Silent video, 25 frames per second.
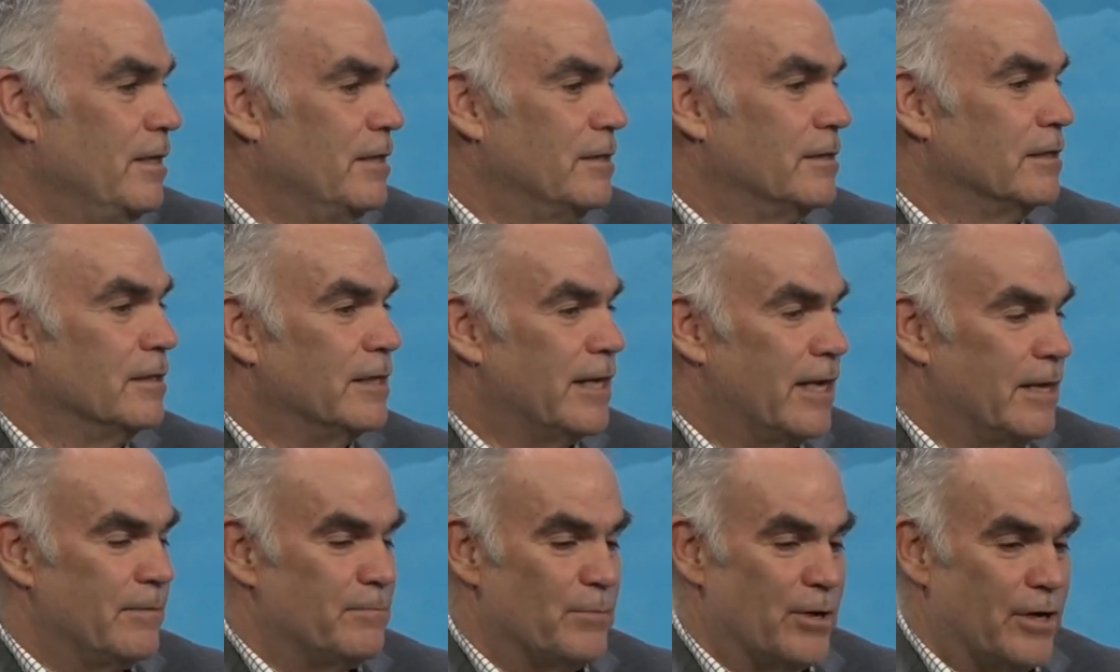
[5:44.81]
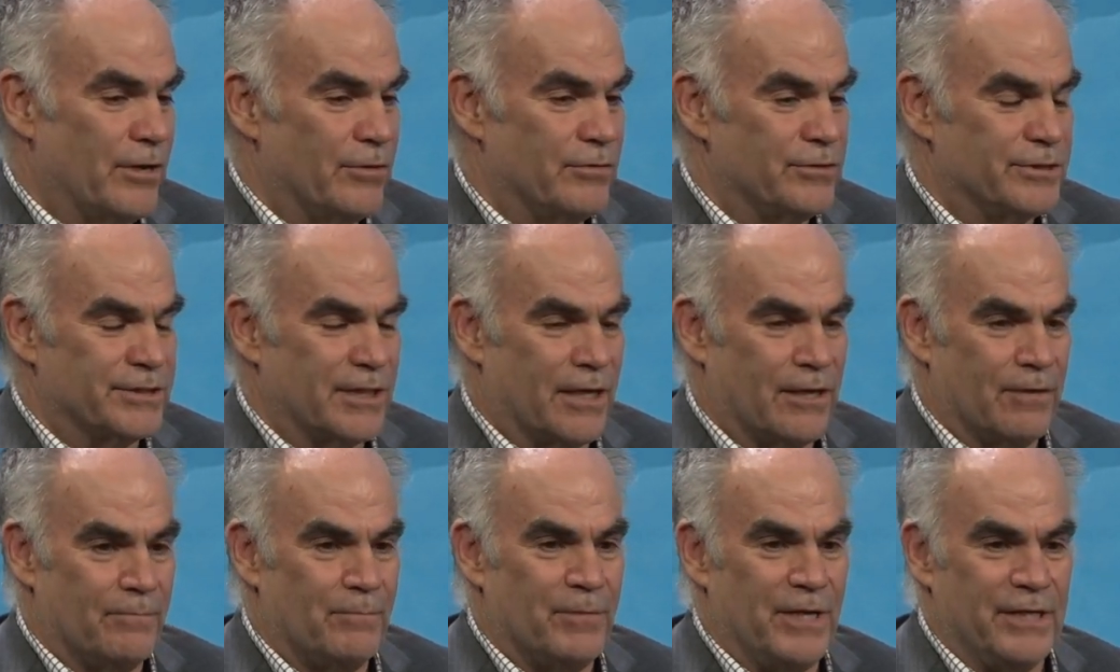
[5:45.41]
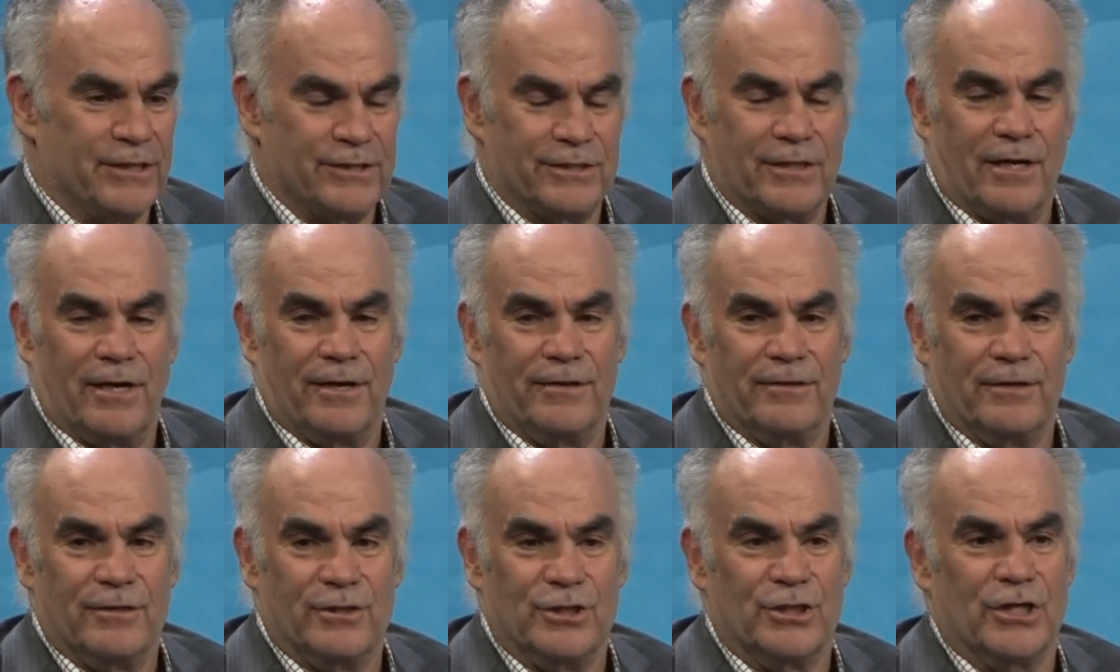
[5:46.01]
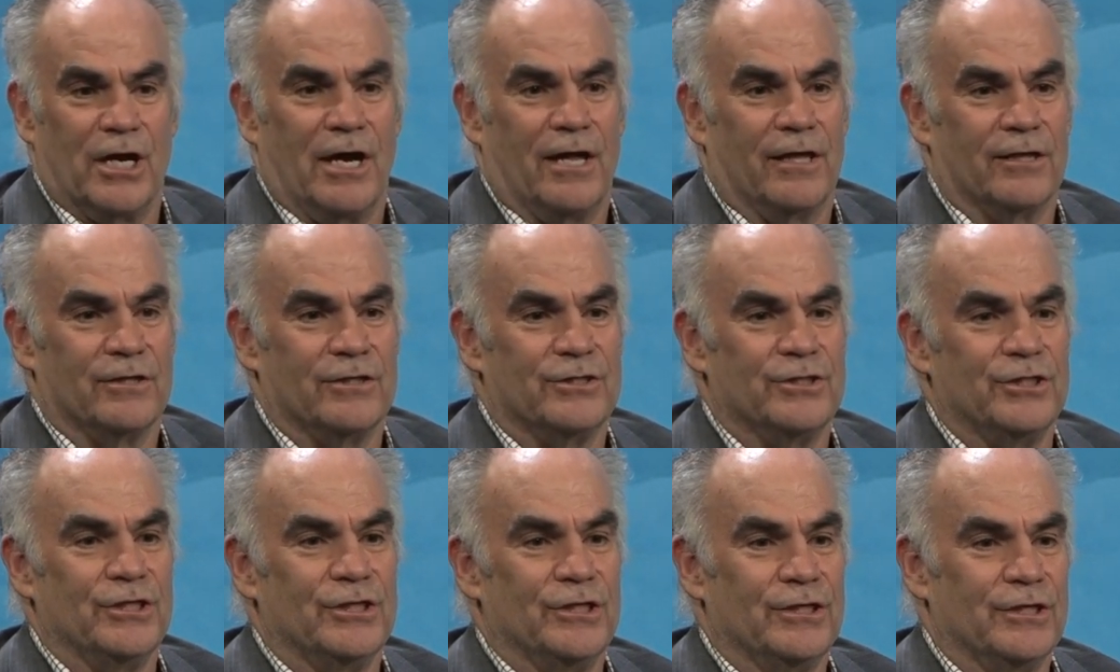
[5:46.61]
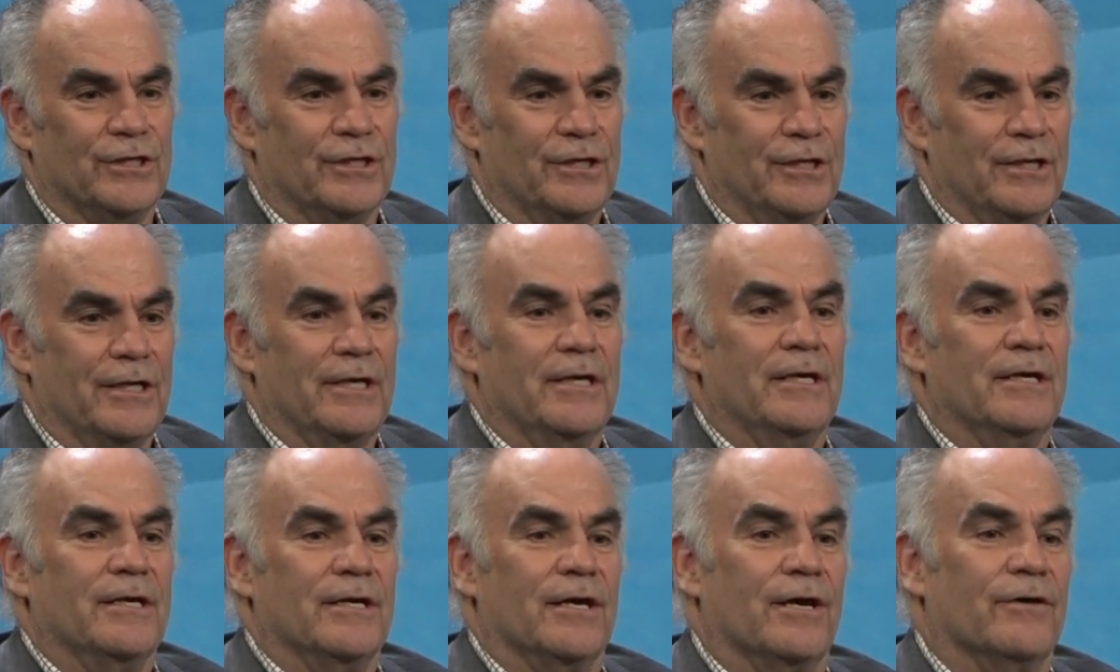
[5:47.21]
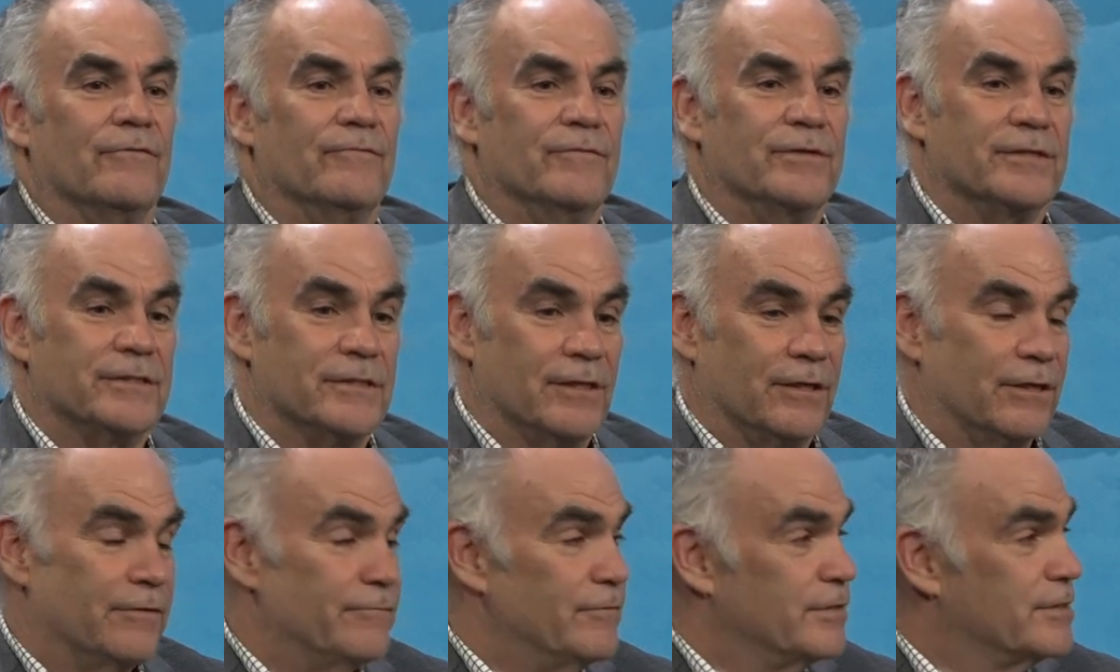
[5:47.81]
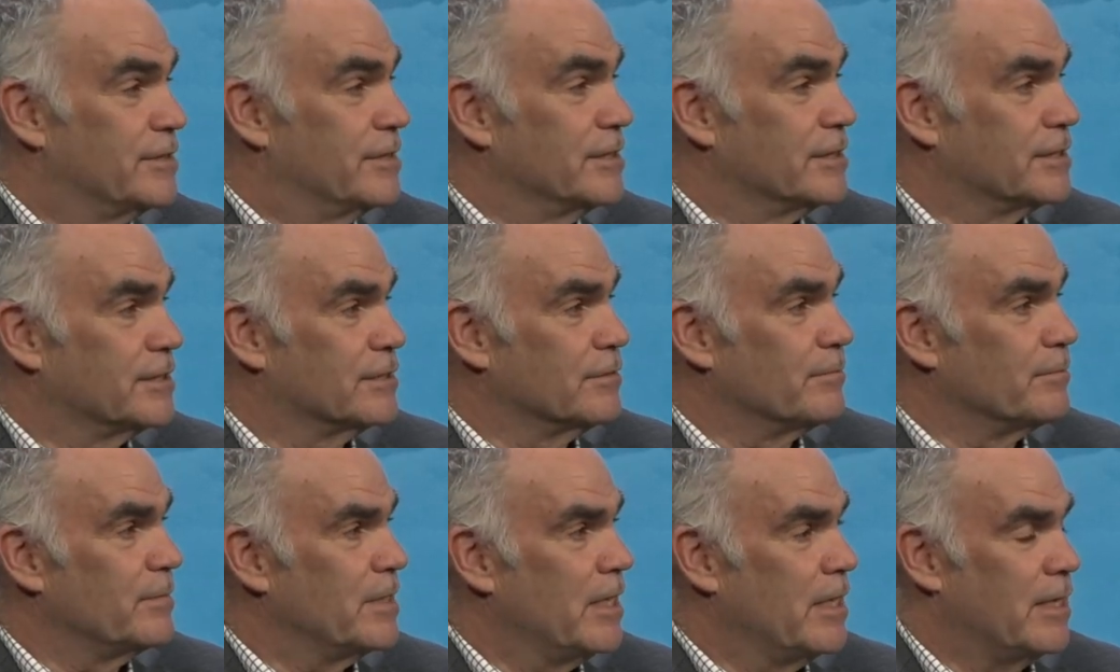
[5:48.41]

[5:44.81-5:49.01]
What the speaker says: the land boundaries are based on the geology of the system.